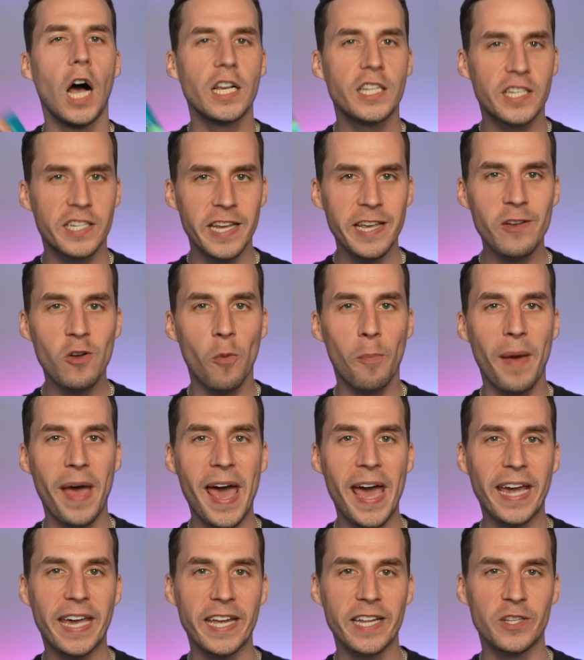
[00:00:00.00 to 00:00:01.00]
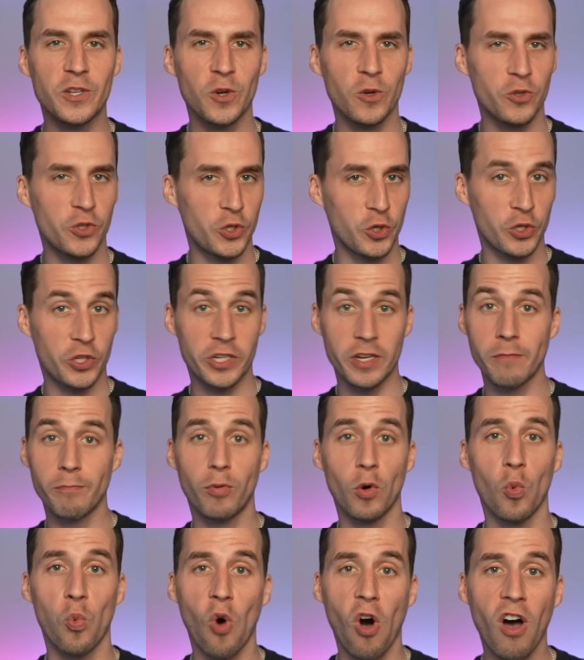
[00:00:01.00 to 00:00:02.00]
A single packet turns your
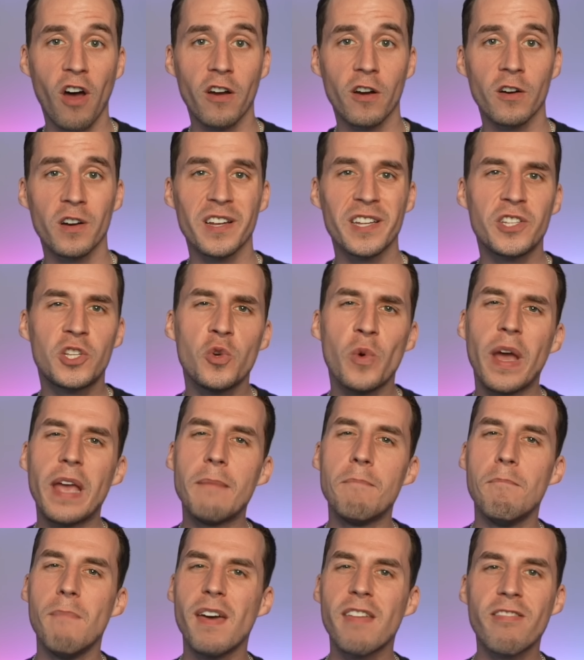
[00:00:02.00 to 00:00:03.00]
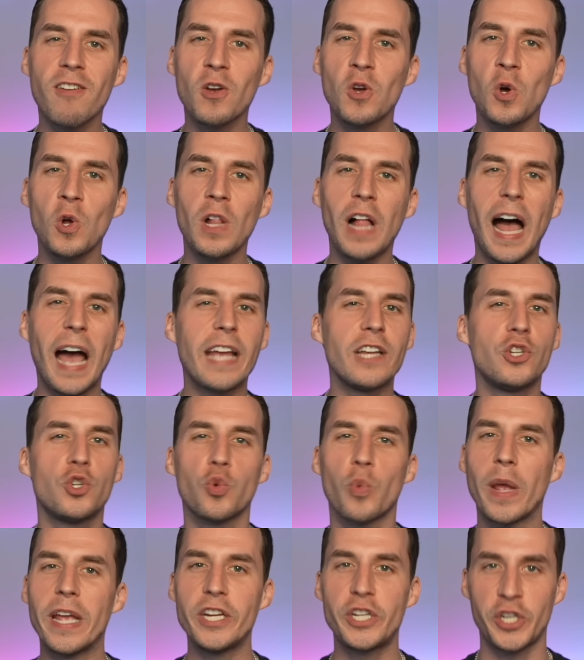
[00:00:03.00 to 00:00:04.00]
simple water into a mythical
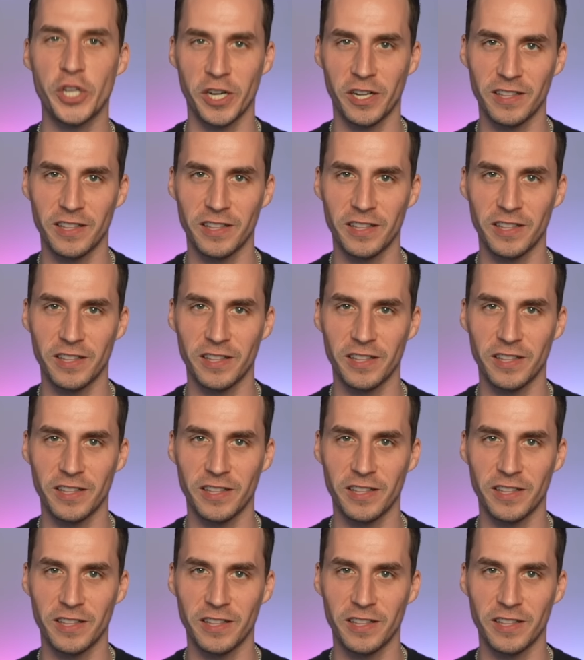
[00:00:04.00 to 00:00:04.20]
hydration